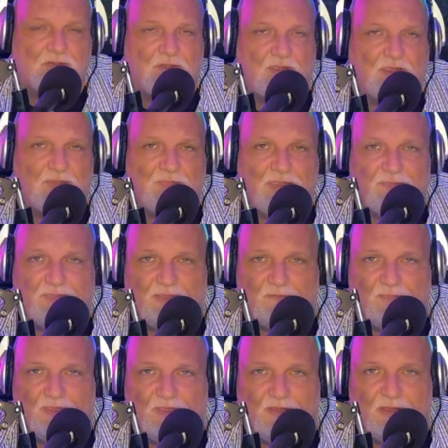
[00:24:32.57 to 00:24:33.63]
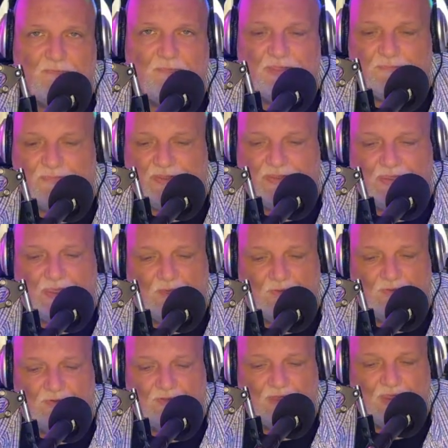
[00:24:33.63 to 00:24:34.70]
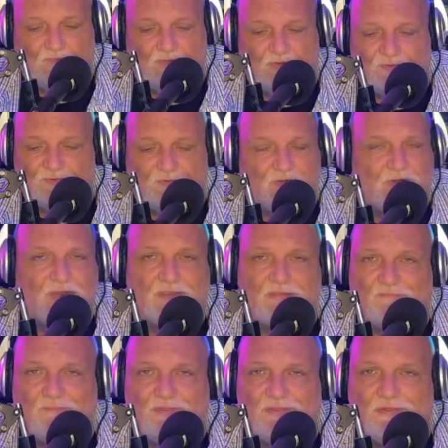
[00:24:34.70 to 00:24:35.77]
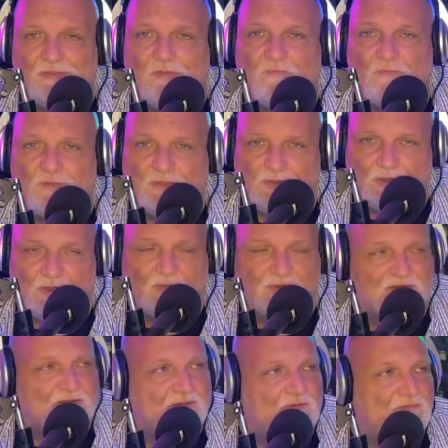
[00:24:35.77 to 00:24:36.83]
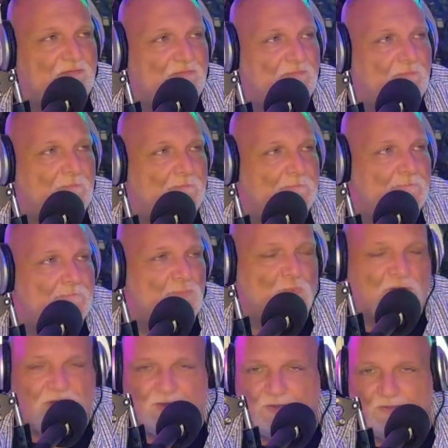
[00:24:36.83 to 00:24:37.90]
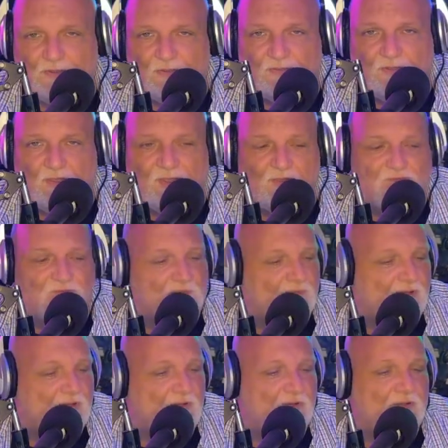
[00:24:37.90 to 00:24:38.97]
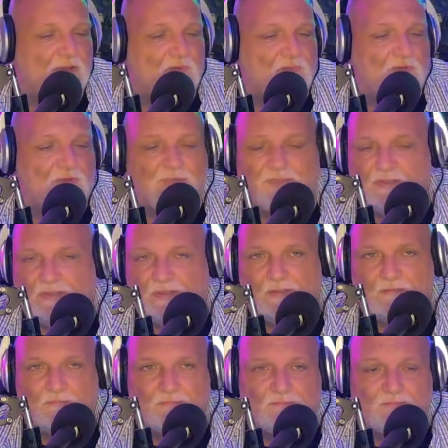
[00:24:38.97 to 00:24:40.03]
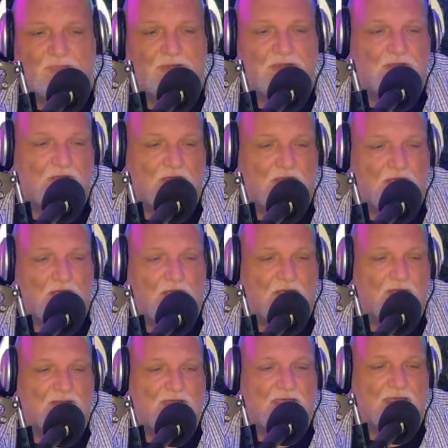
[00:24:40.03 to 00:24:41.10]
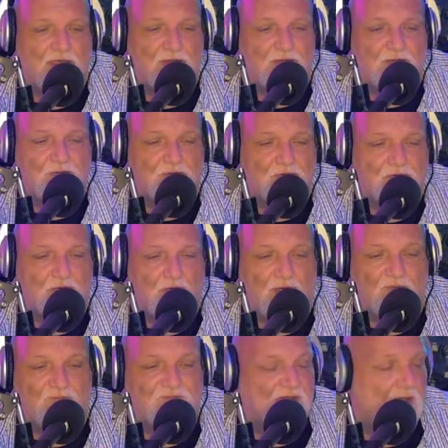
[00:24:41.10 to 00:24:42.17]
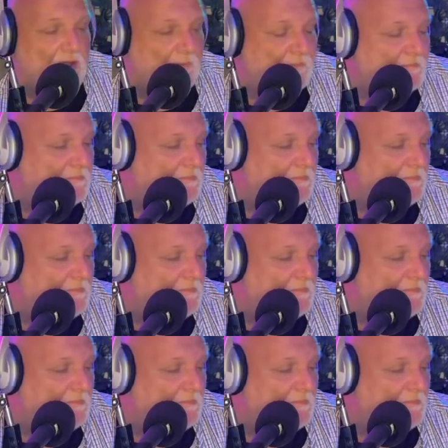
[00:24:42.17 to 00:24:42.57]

I may be in bed. I may be out having a drink. You don't really know. So when I do go live from there, it will be an odd off time.